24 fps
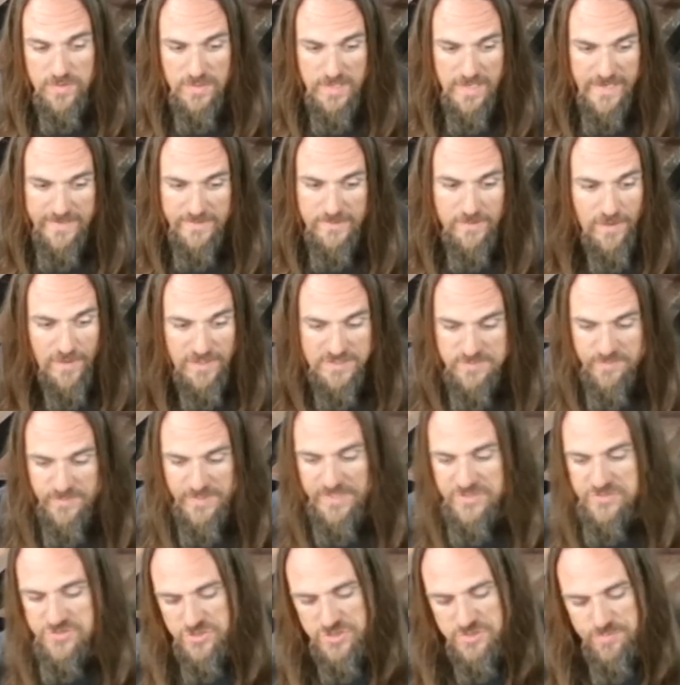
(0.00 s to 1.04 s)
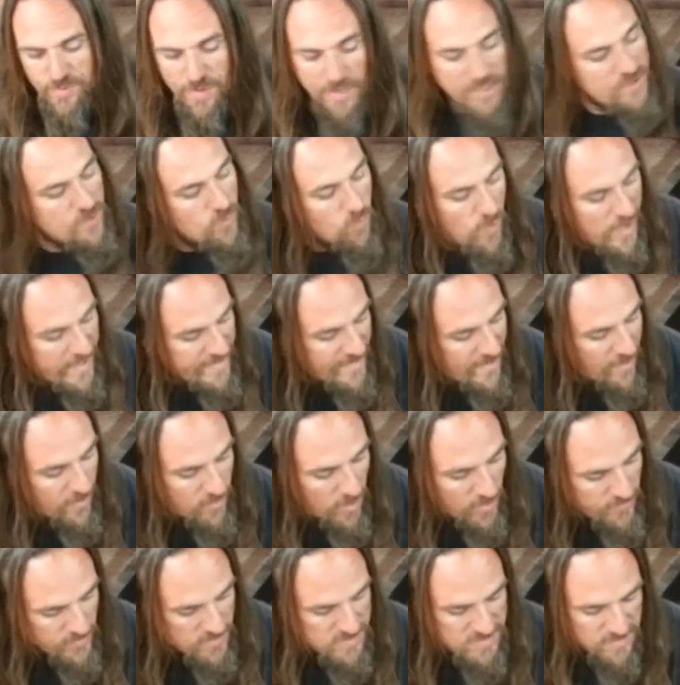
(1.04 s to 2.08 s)
8 lugs means you're spreading the weight out
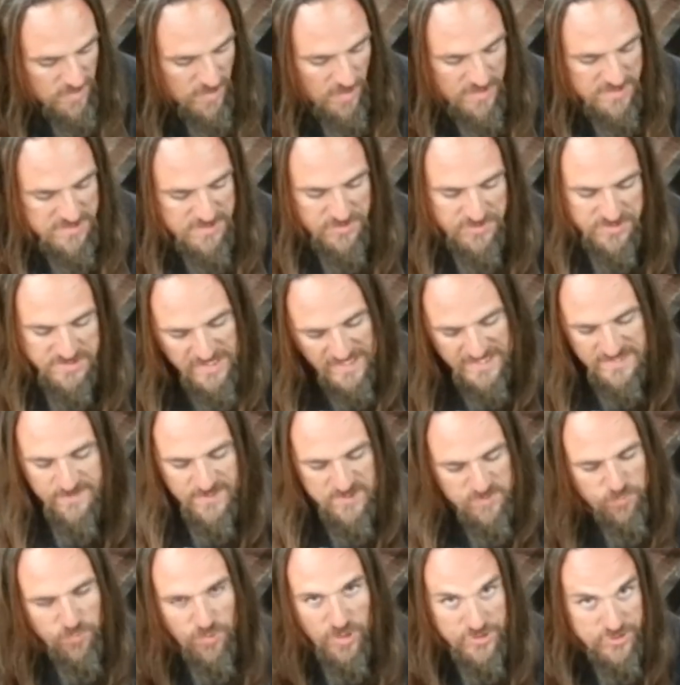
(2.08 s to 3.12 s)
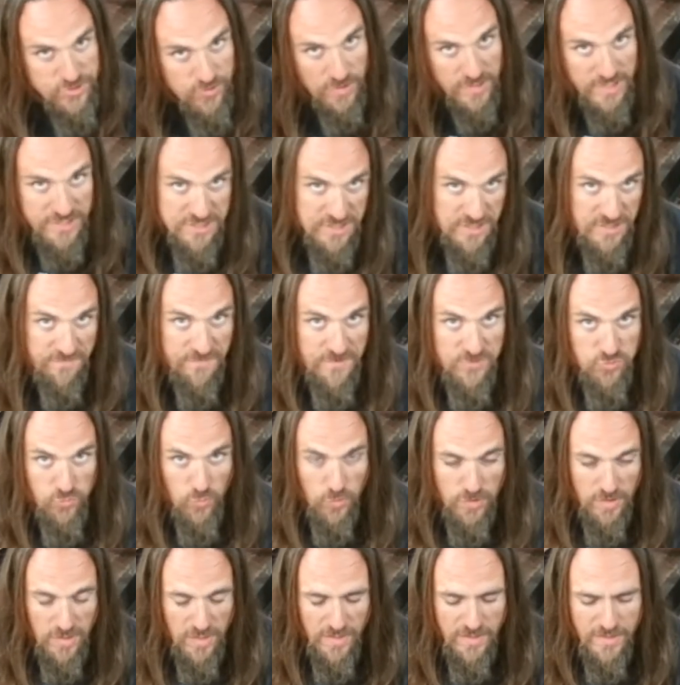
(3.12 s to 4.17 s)
on those lugs, so there's not as much pressure on each individual
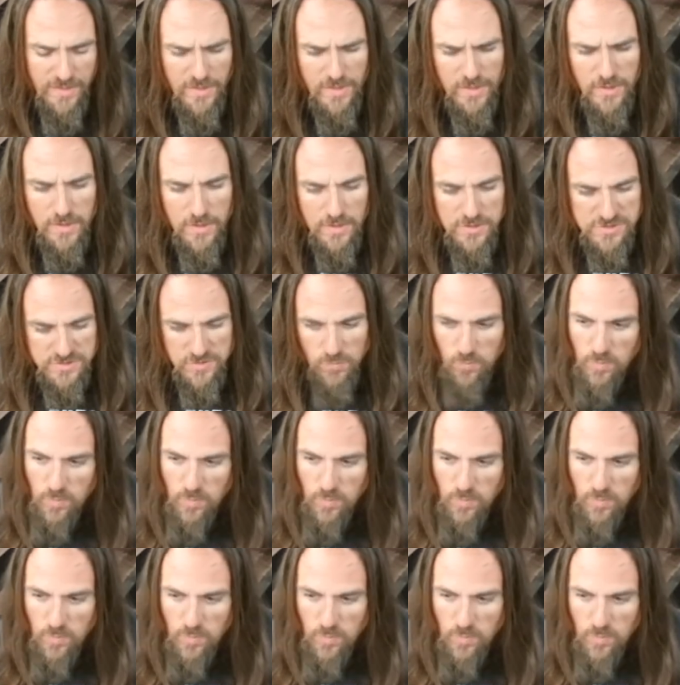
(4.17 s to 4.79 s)
lug. So